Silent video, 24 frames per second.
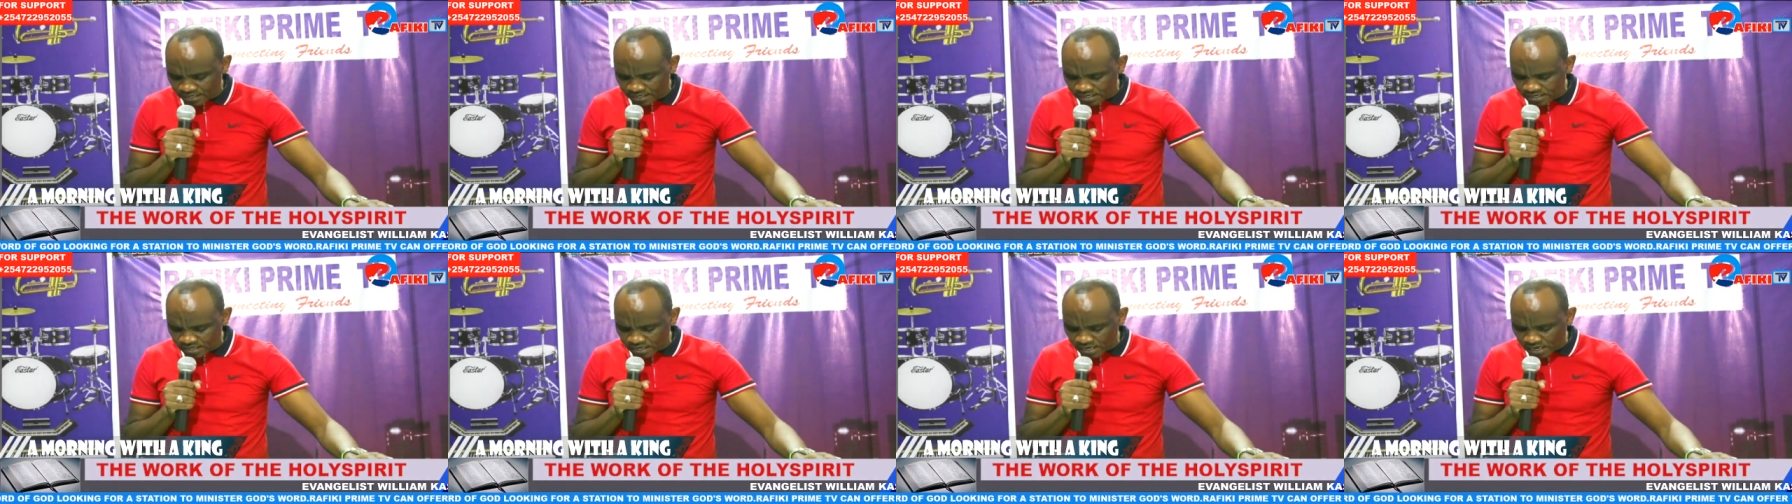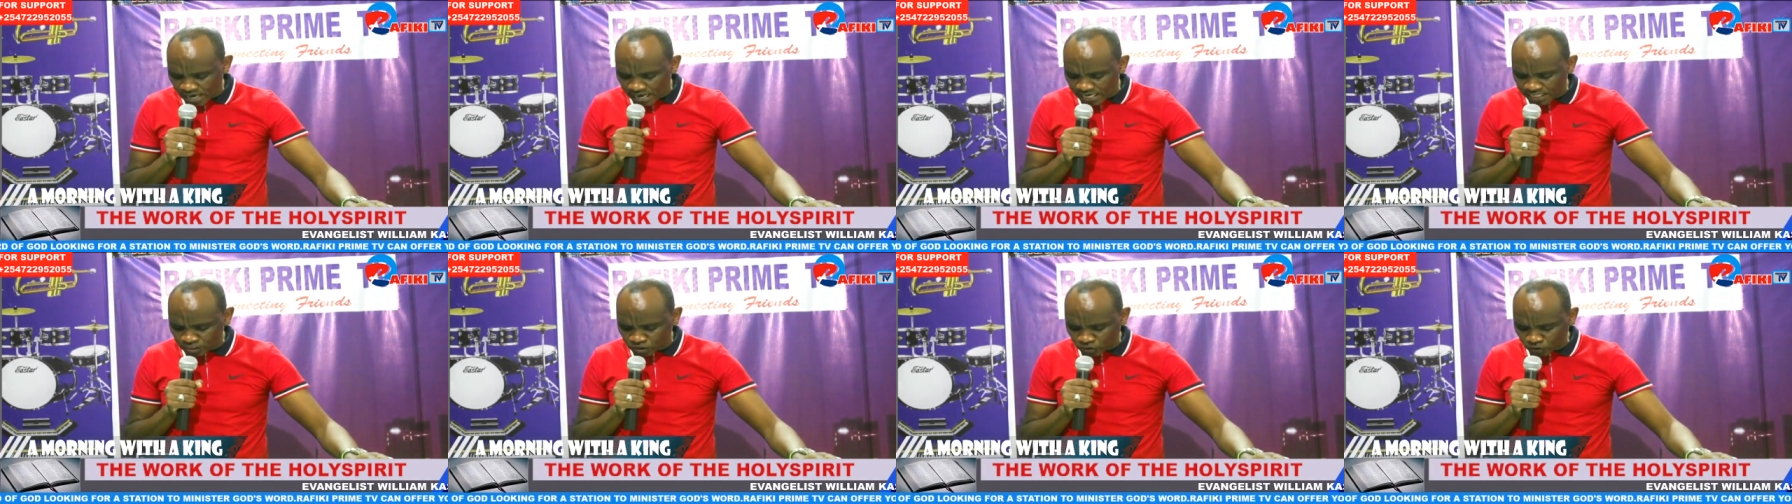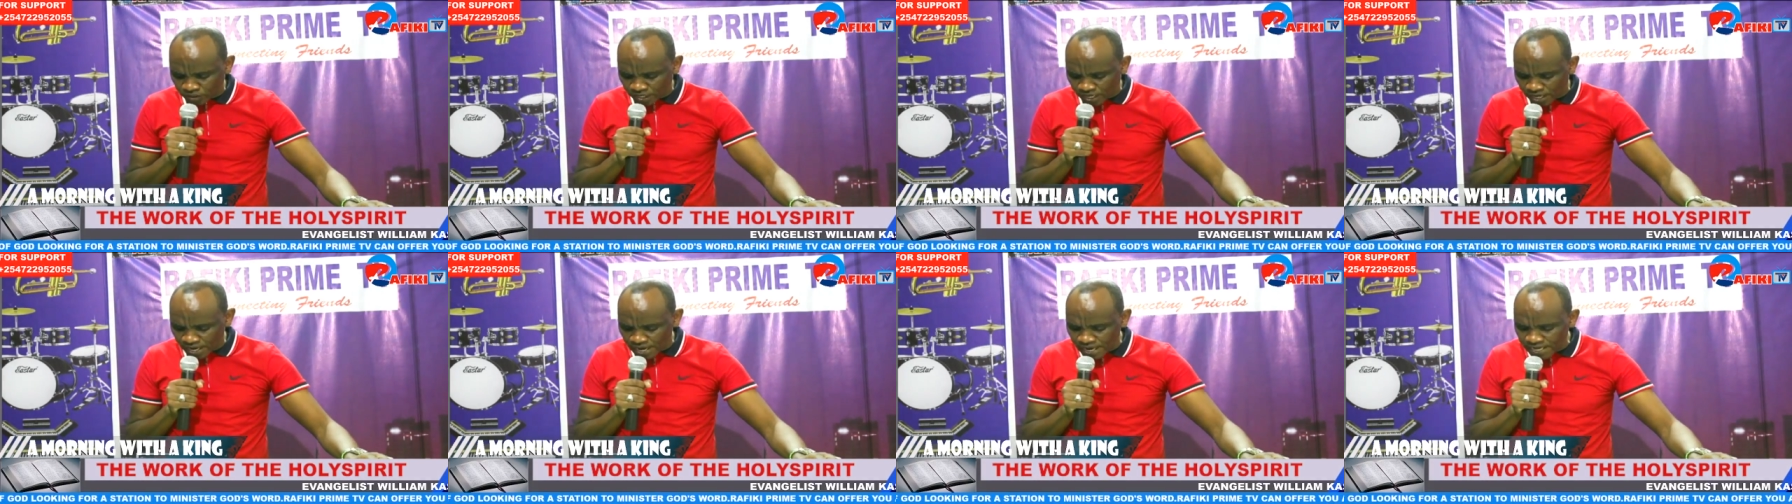and to the
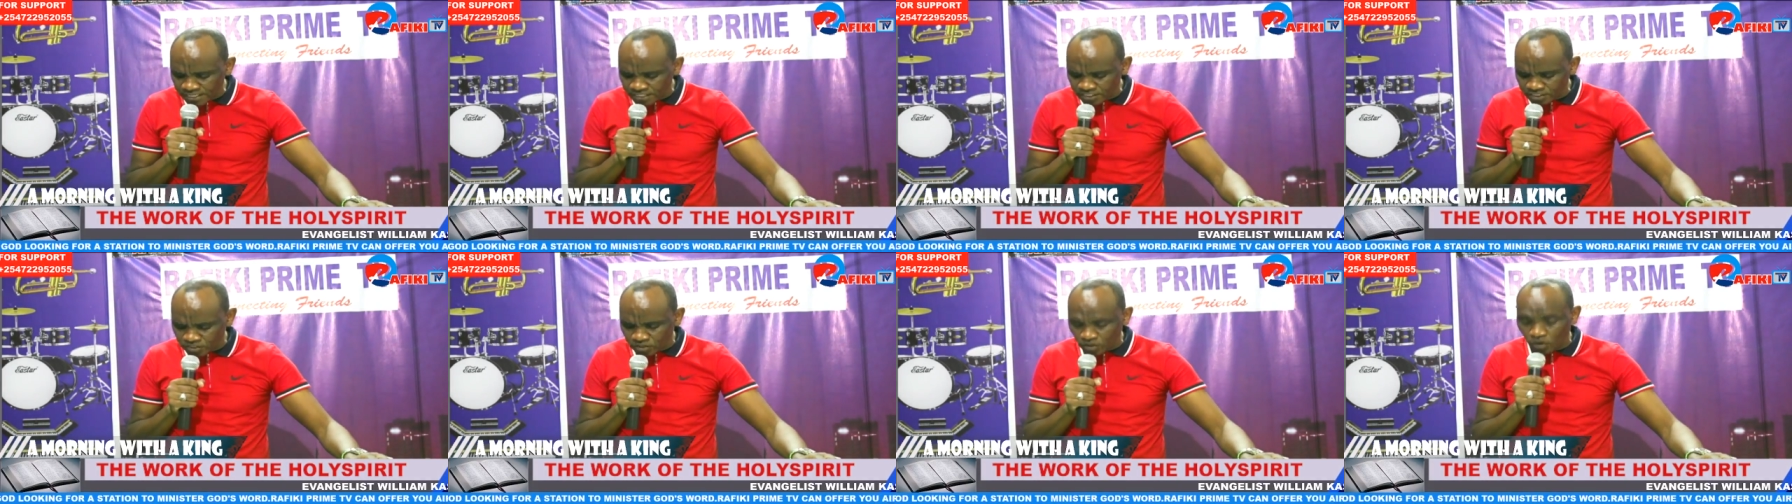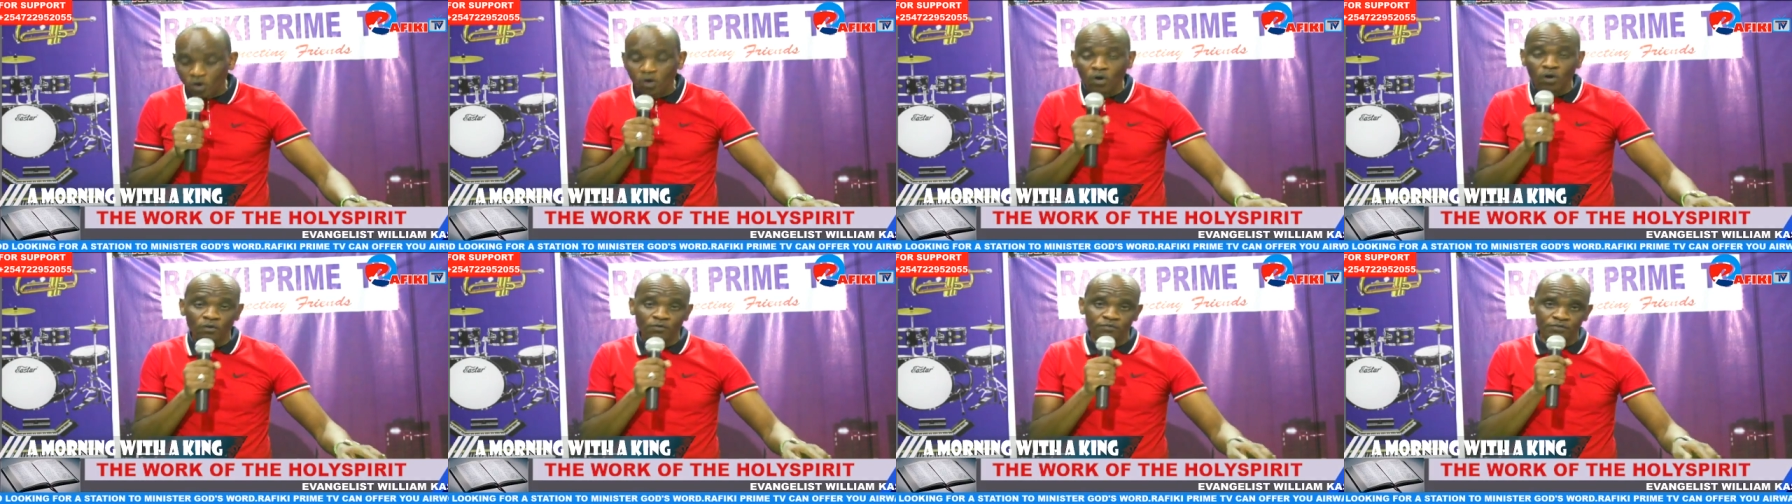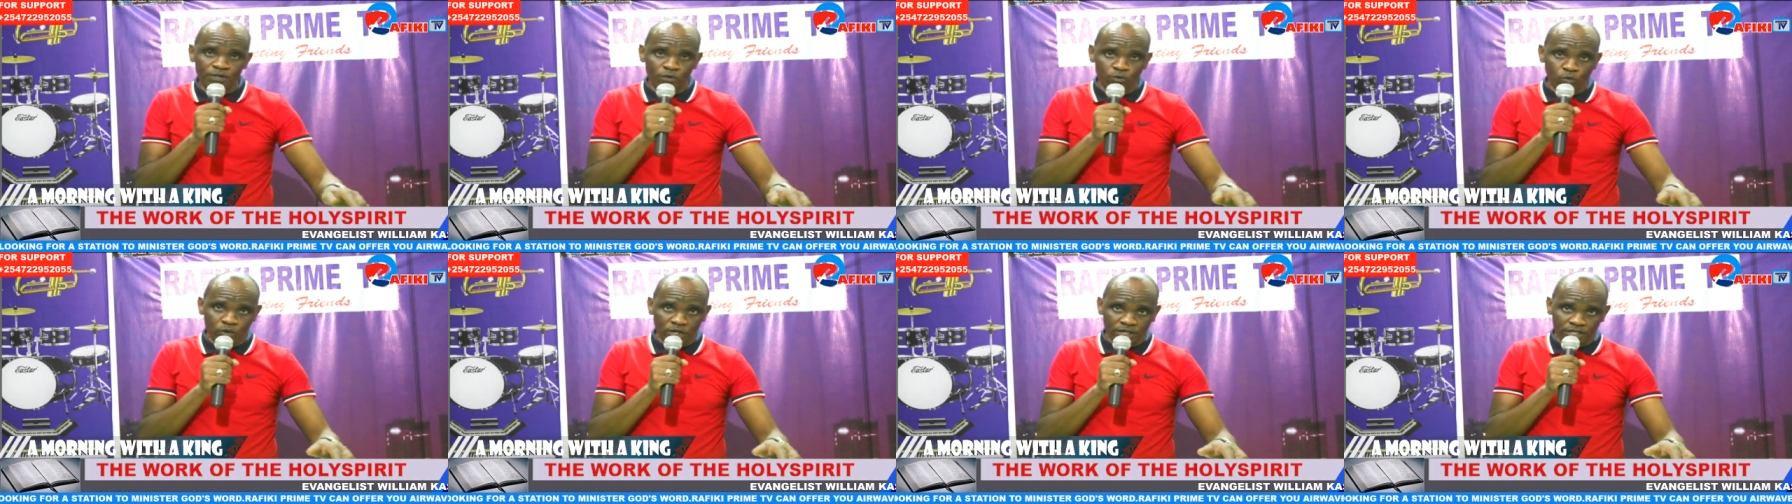end of the
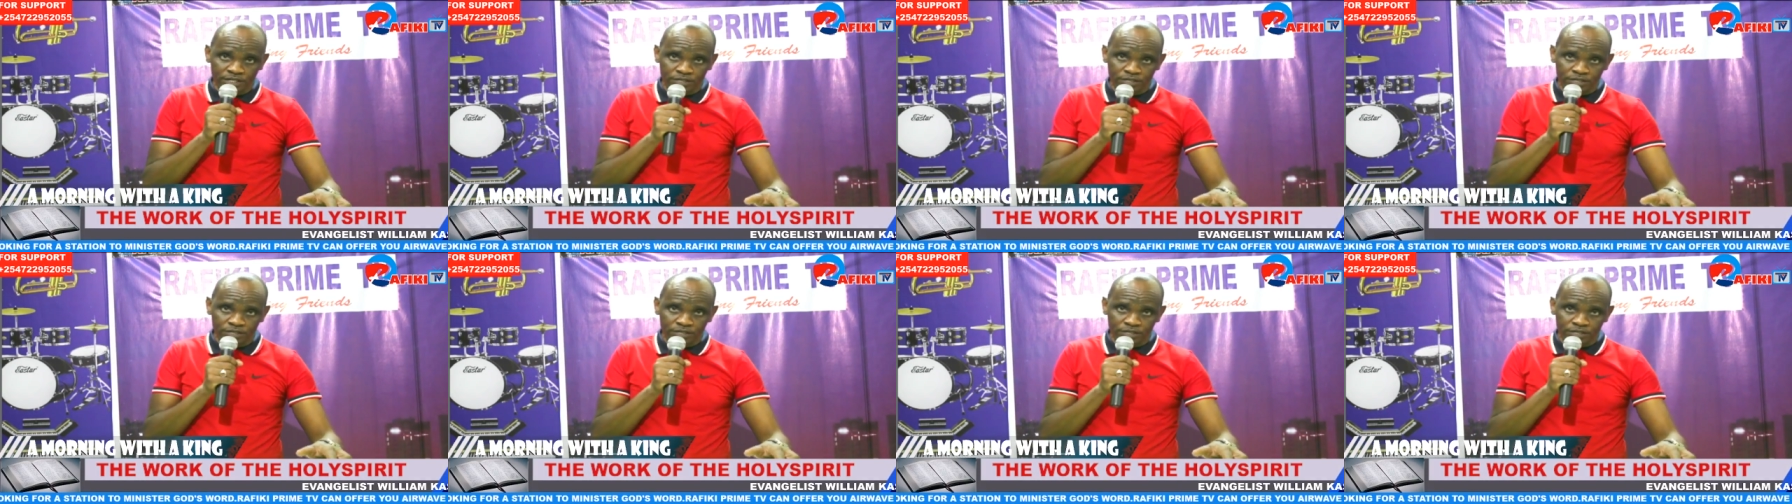world,